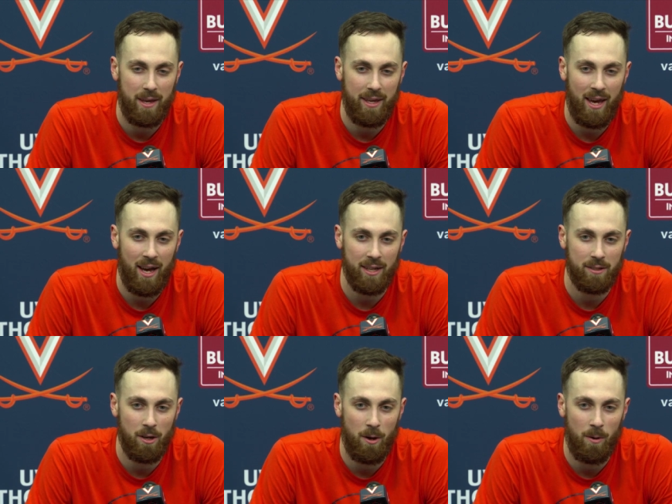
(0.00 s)
Yeah,
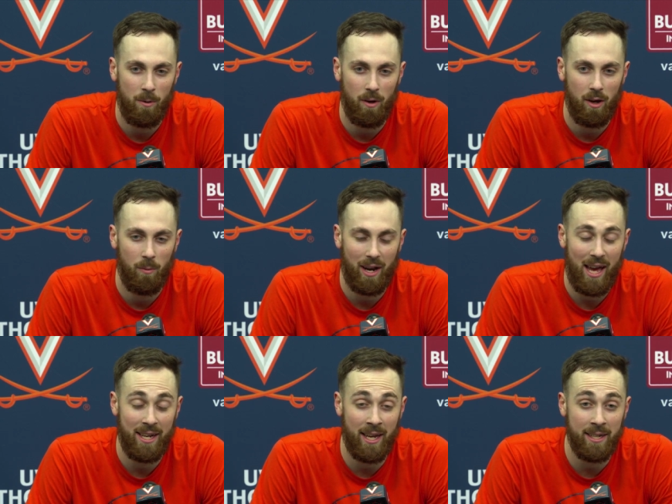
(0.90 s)
so when I
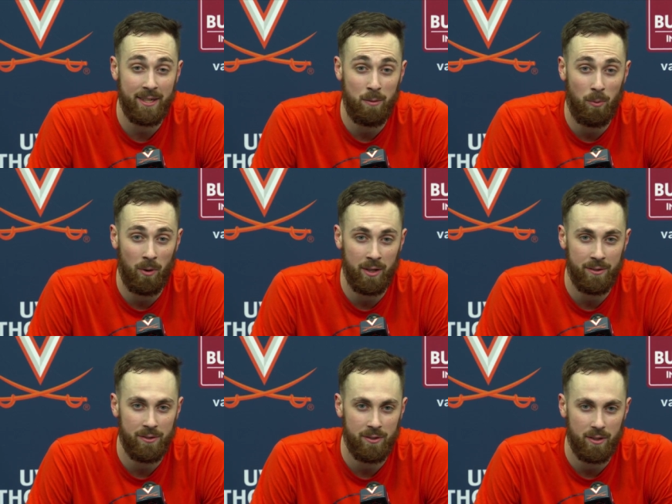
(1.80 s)
had 19
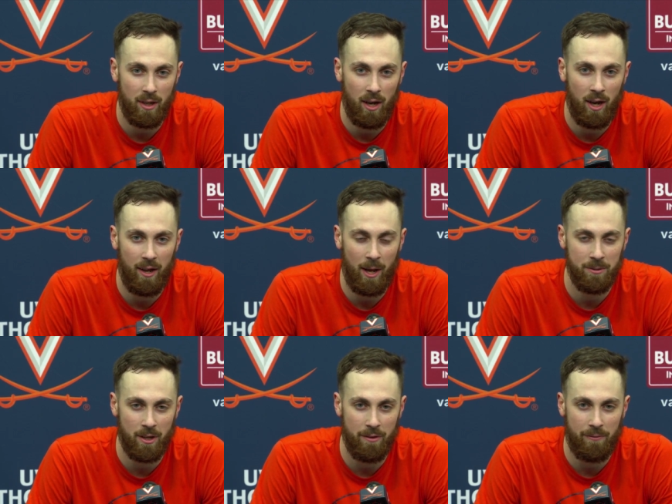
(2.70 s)
points uh, and I
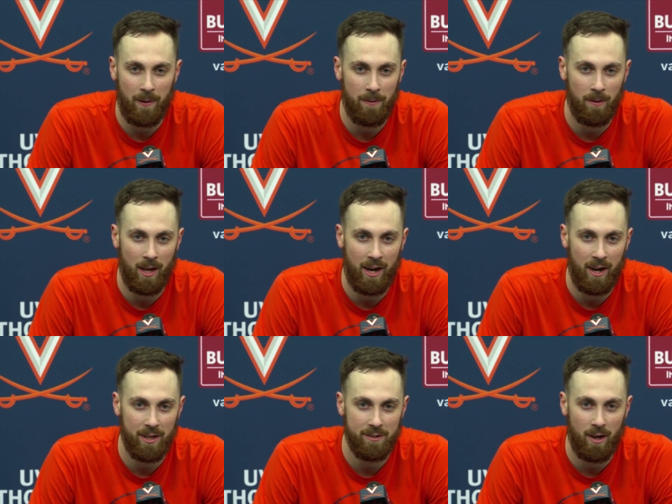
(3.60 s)
was on the free throw line and
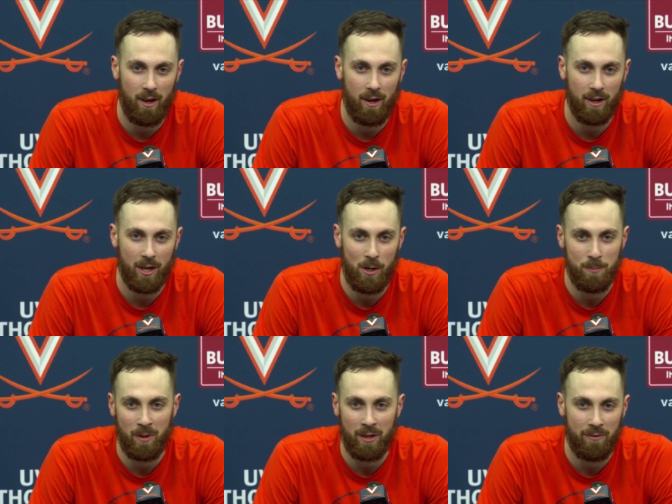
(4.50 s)
I saw
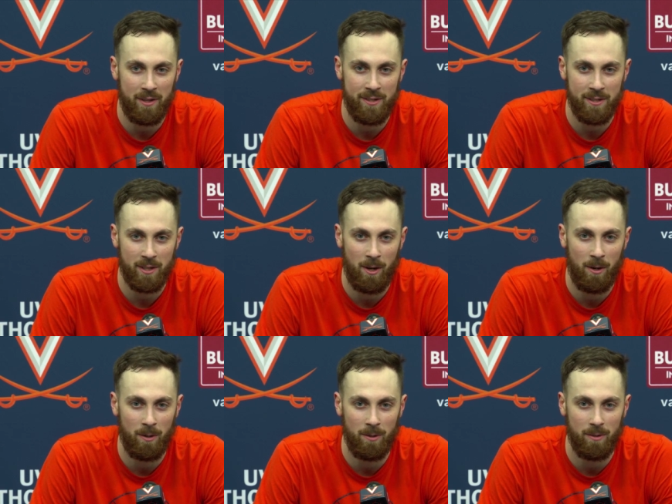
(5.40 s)
coach putting
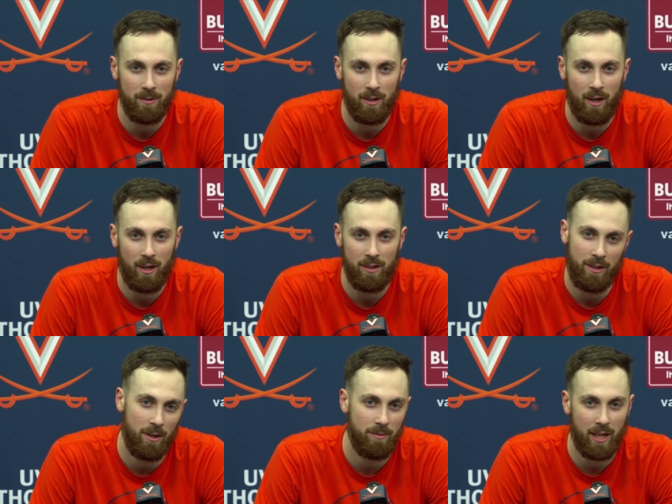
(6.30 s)
Francisco, uh, you
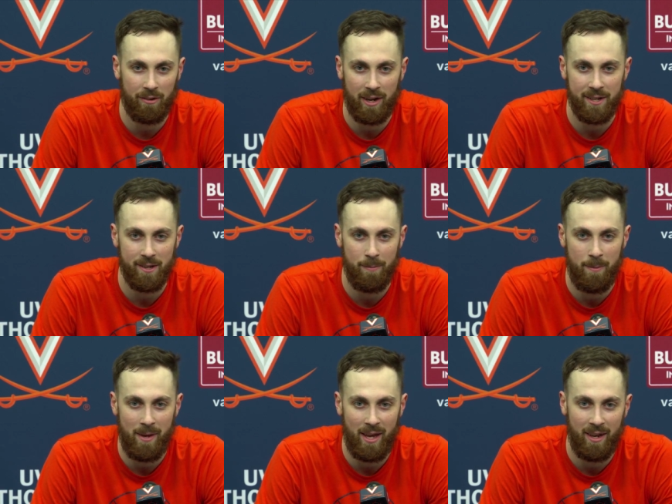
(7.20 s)
know, getting ready to sub
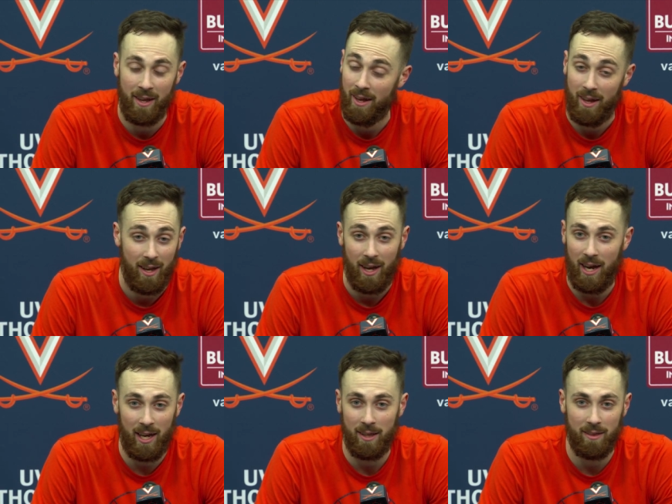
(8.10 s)
him in,
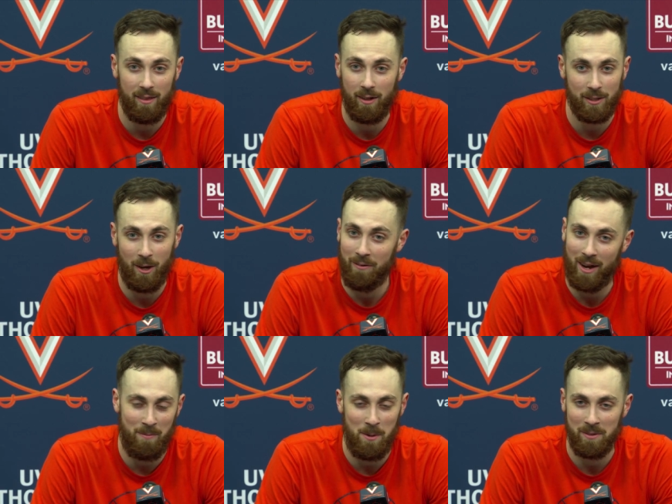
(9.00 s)
I looked over
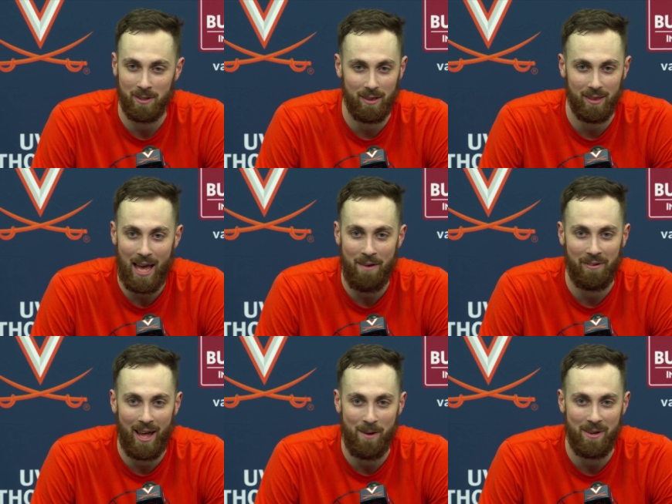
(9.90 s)
at him. He was
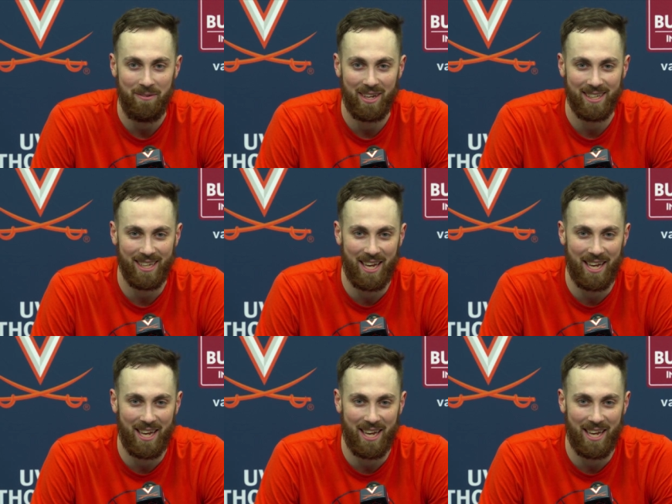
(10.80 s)
laughing at me because